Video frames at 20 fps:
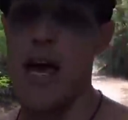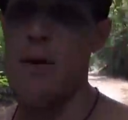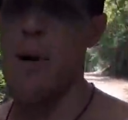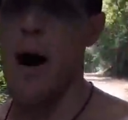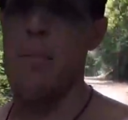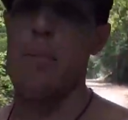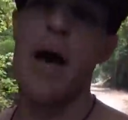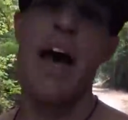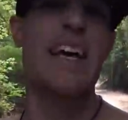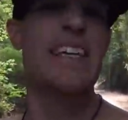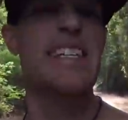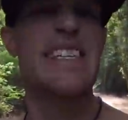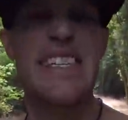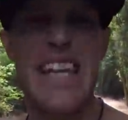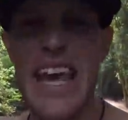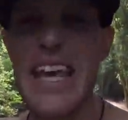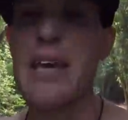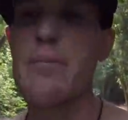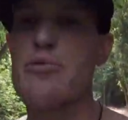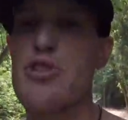him up,
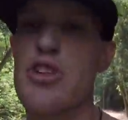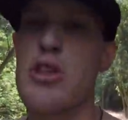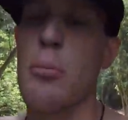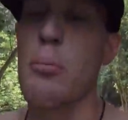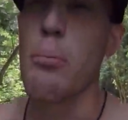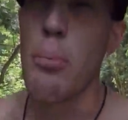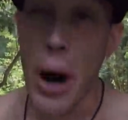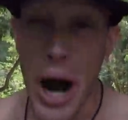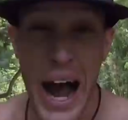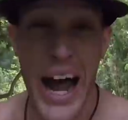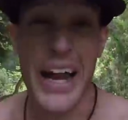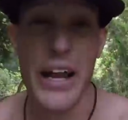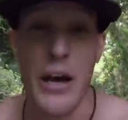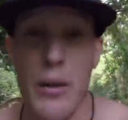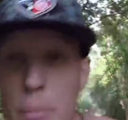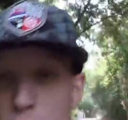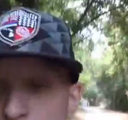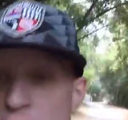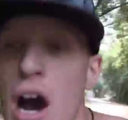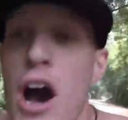stake him to the
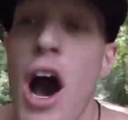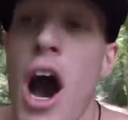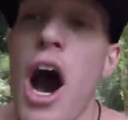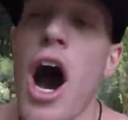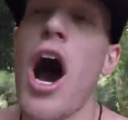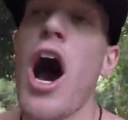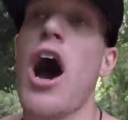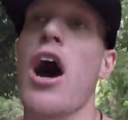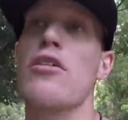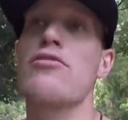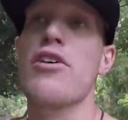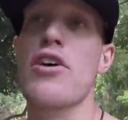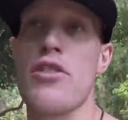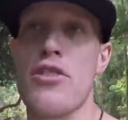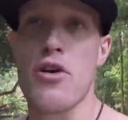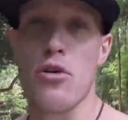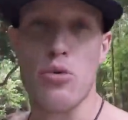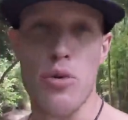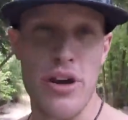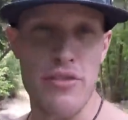bottom of
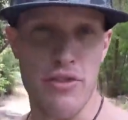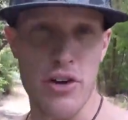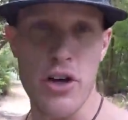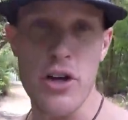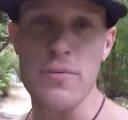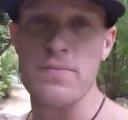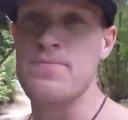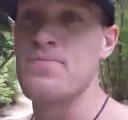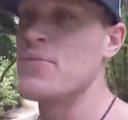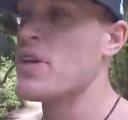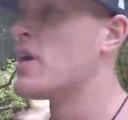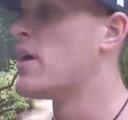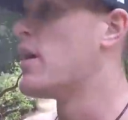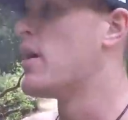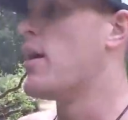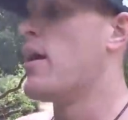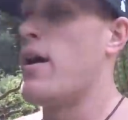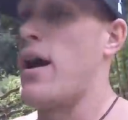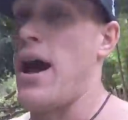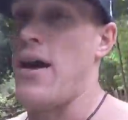the river
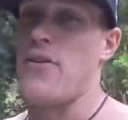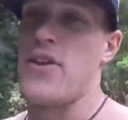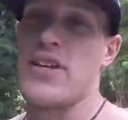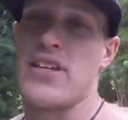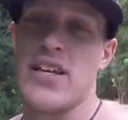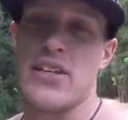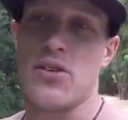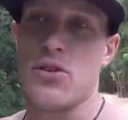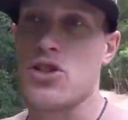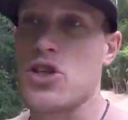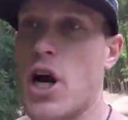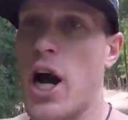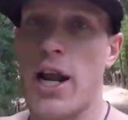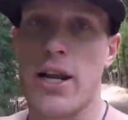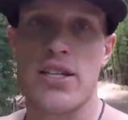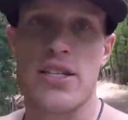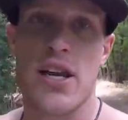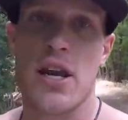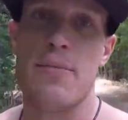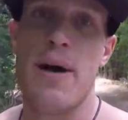and then get those
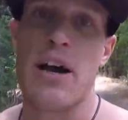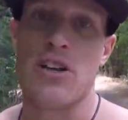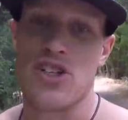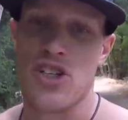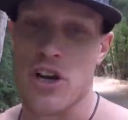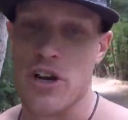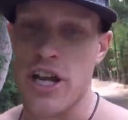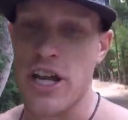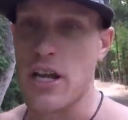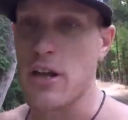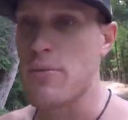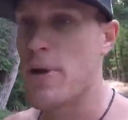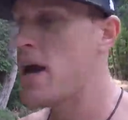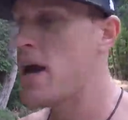crawdads to come out start eating them.